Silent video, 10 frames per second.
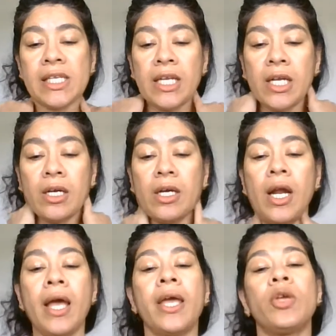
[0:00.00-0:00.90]
here.
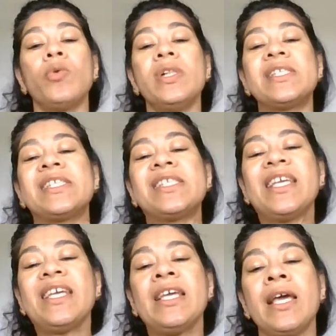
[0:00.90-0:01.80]
You will
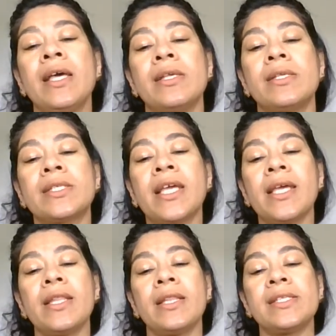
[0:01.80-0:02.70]
see
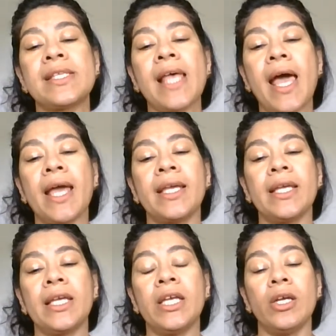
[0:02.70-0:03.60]
skin
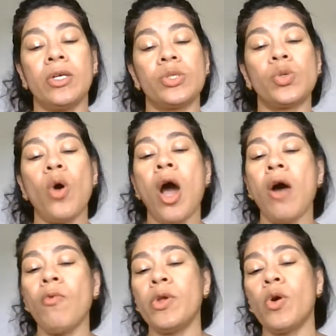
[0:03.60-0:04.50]
sagging here. So
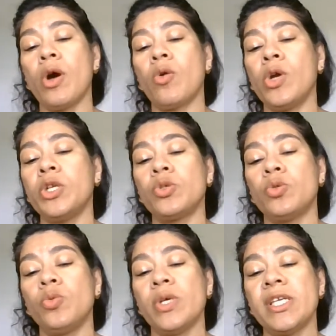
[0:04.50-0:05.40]
how you are going to
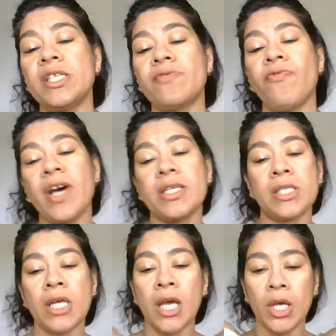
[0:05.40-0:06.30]
do is,
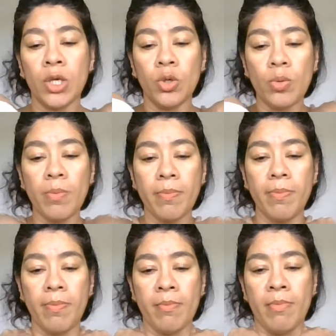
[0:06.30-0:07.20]
first you
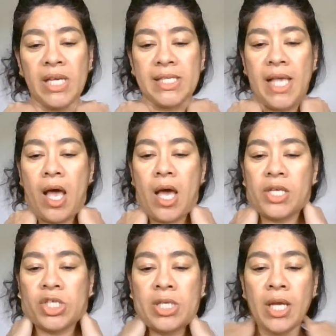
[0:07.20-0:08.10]

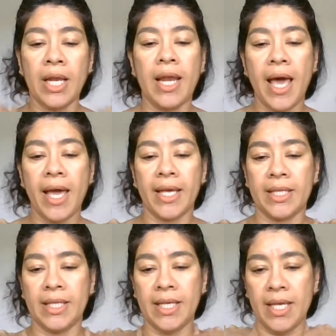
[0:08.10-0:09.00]
massage like
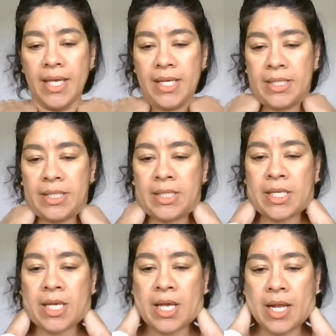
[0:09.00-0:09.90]
this.
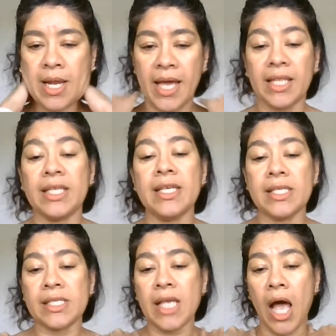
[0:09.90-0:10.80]
Like
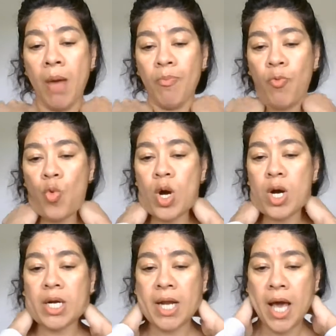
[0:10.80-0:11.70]
this,
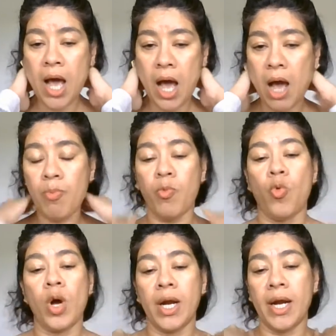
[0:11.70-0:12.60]
upward,
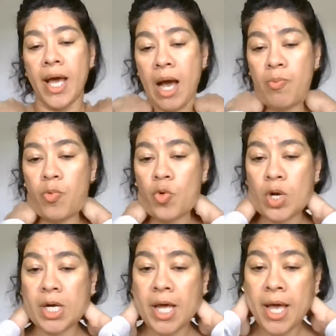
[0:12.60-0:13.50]
upward,
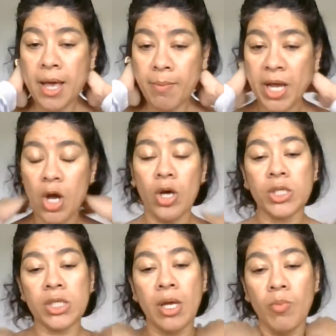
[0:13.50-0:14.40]
upward, because